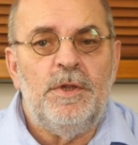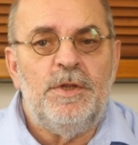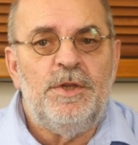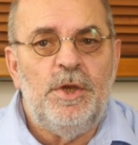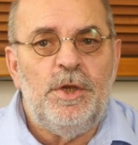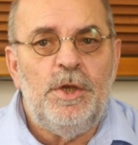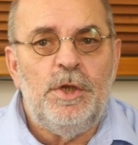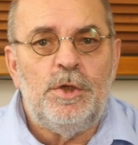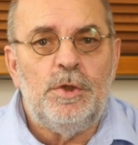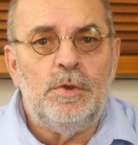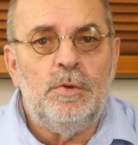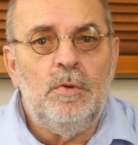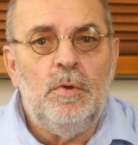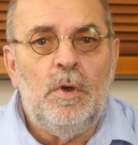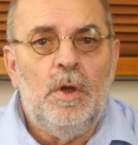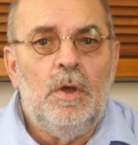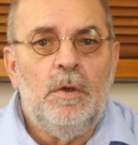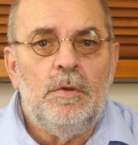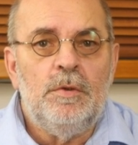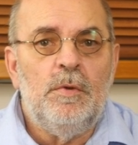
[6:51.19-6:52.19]
the G2
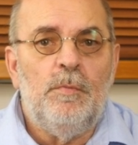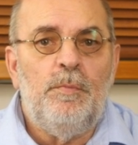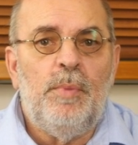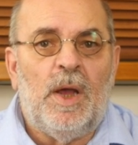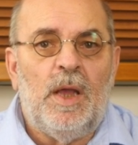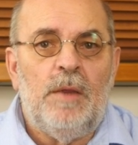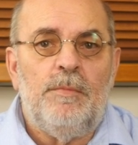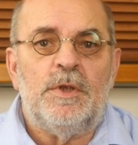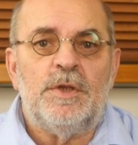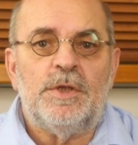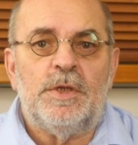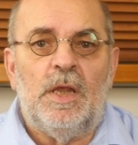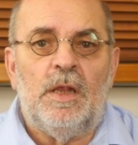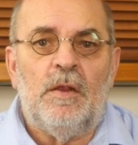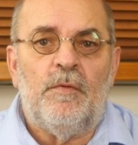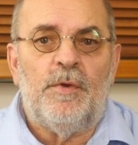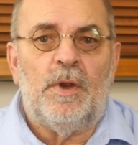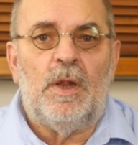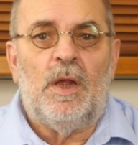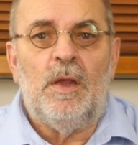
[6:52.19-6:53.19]
to buy
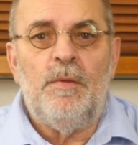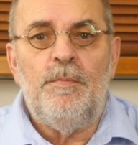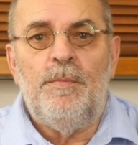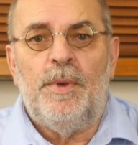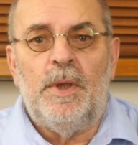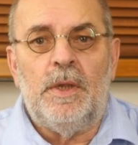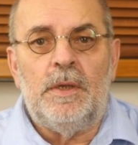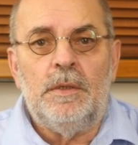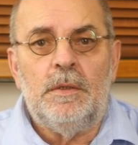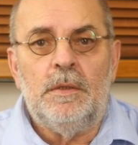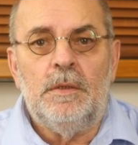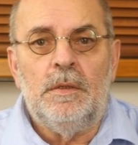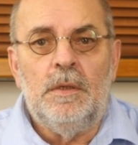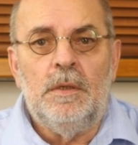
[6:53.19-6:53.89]
myself an iPad.